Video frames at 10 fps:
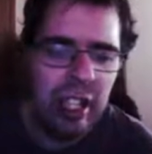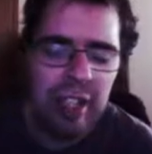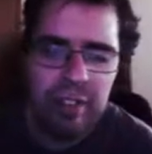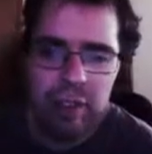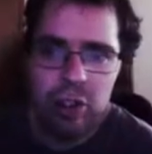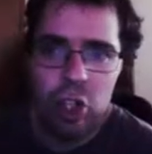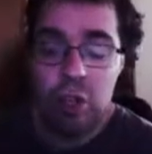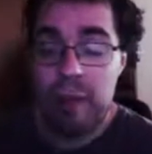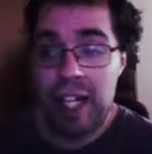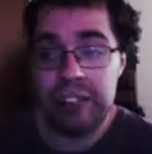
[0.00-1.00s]
if I recall
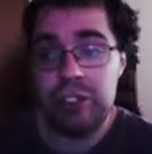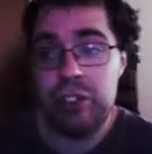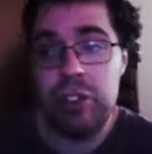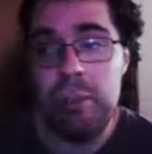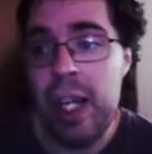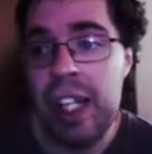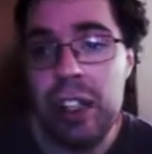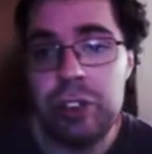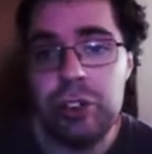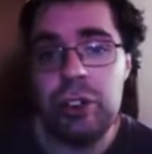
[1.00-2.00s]
my
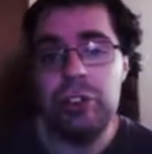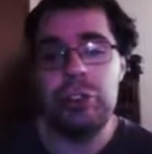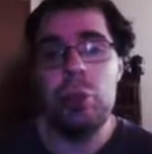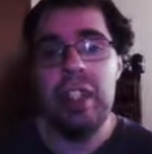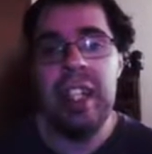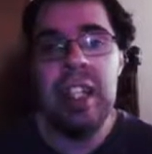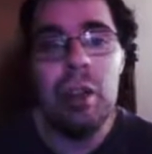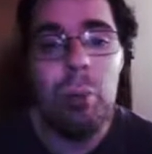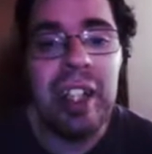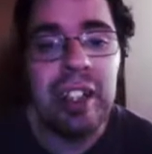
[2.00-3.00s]
schooling,
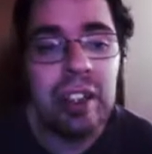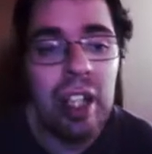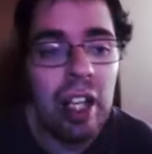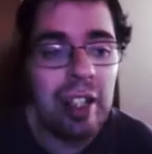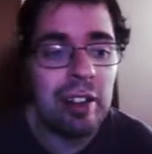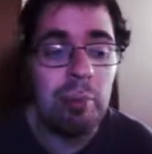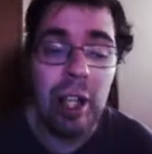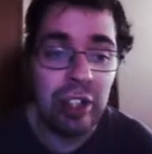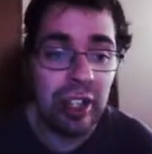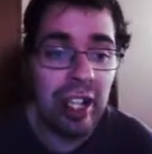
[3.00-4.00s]
we study it
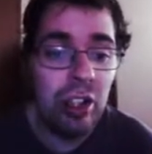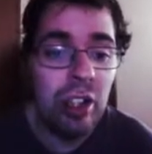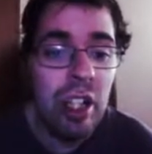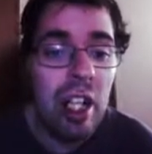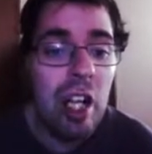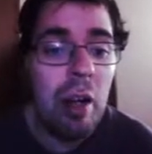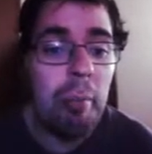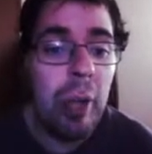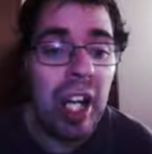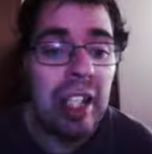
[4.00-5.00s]
much later,
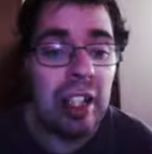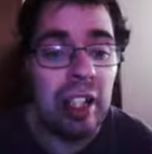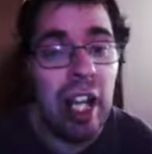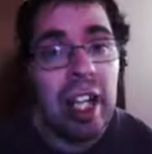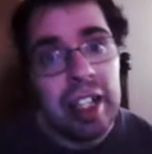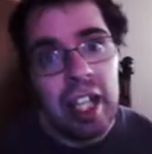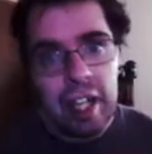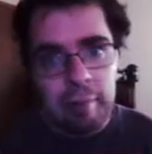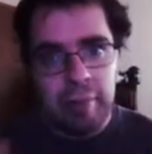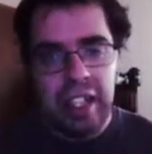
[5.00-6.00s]
but a lot of
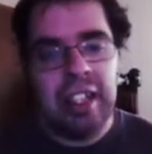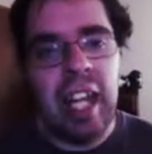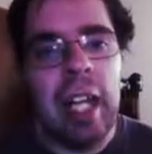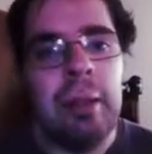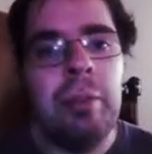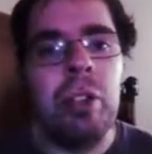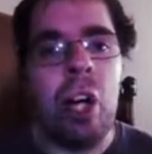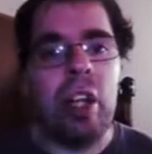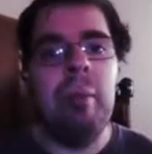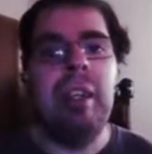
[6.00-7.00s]
times enzymes
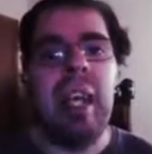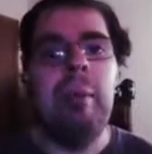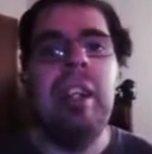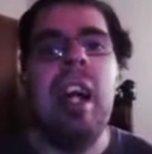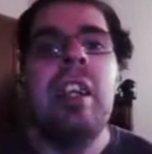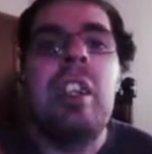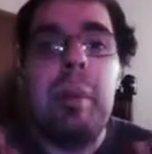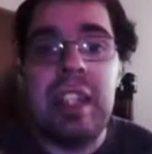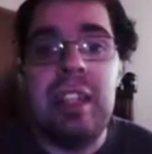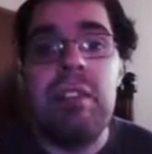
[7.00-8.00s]
can be done
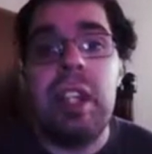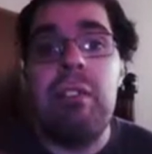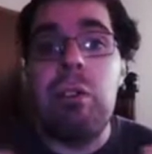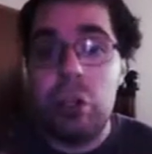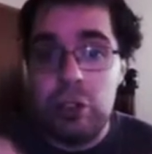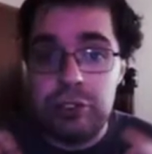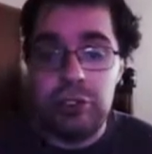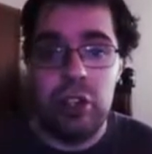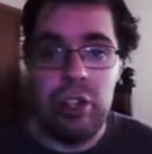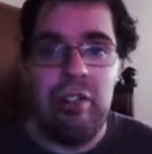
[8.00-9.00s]
specifically for
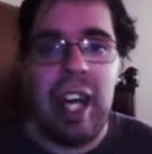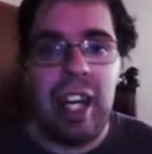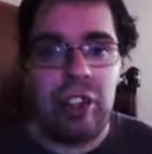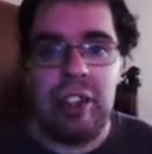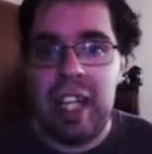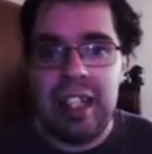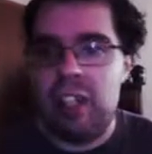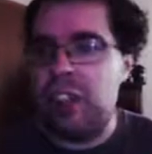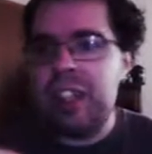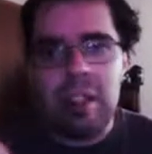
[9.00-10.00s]
certain reactions. Like there
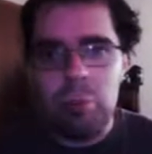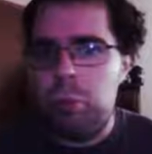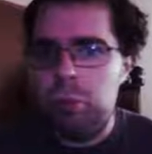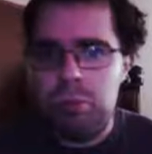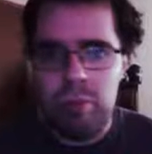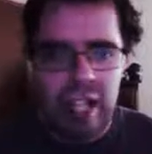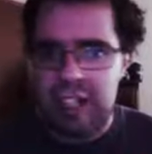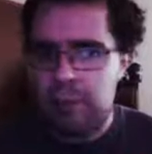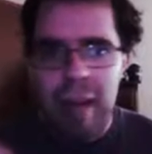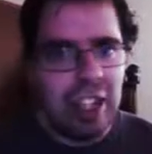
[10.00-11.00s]
isn't like
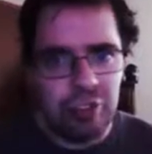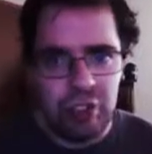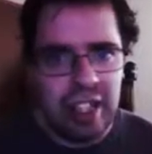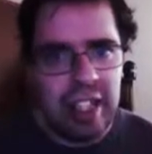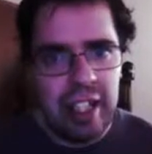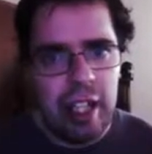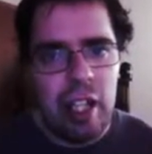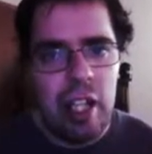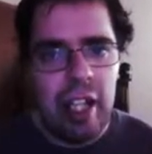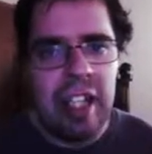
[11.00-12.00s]
a master key
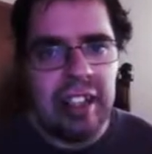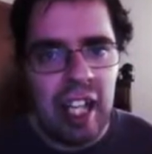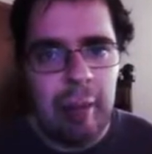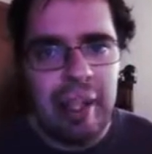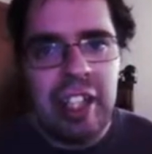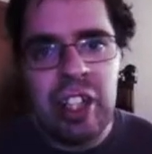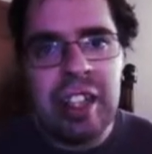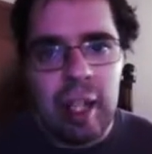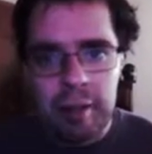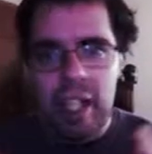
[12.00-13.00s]
enzyme. Each
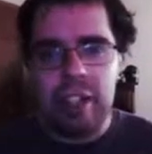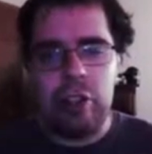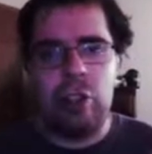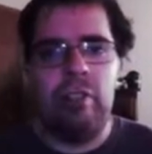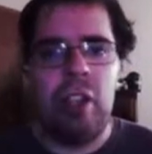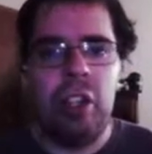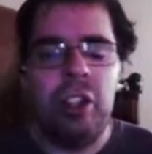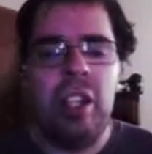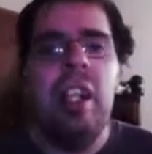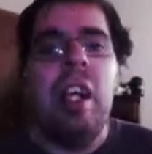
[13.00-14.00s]
enzyme does a certain
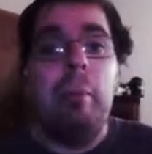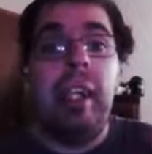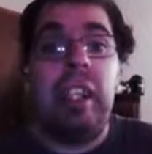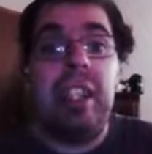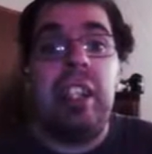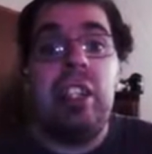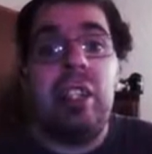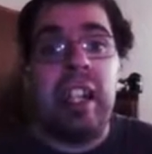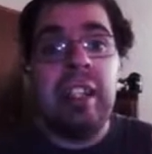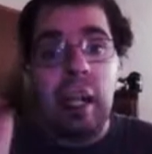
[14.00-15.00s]
function because each
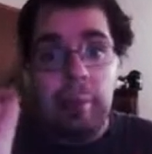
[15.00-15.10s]
enzyme